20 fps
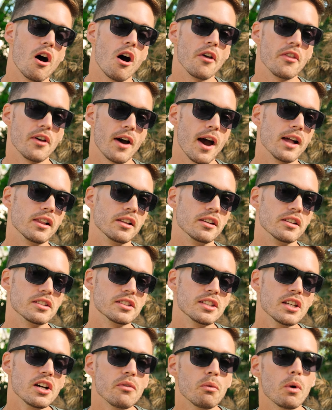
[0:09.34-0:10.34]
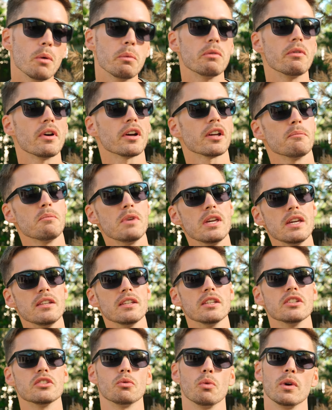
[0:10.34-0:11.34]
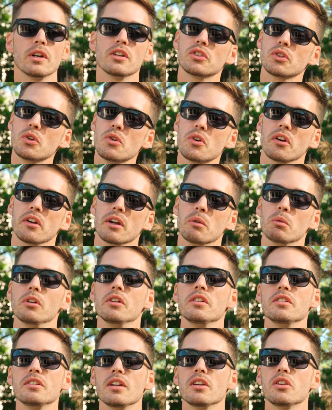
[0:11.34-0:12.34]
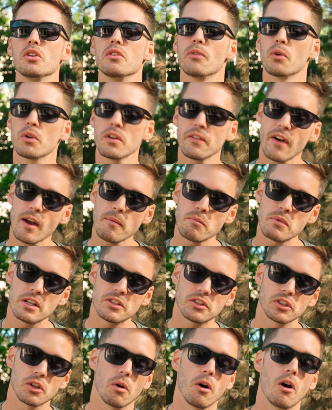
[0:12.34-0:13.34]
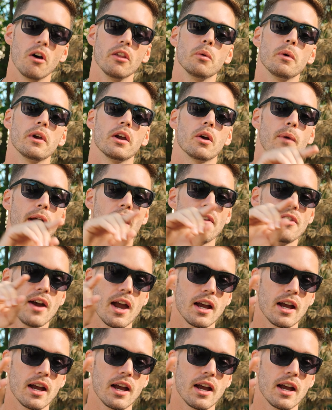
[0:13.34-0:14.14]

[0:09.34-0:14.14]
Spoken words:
on the island itself? What we'd recommend is to rent a scooter. It will only take you 45 minutes to go all the way around the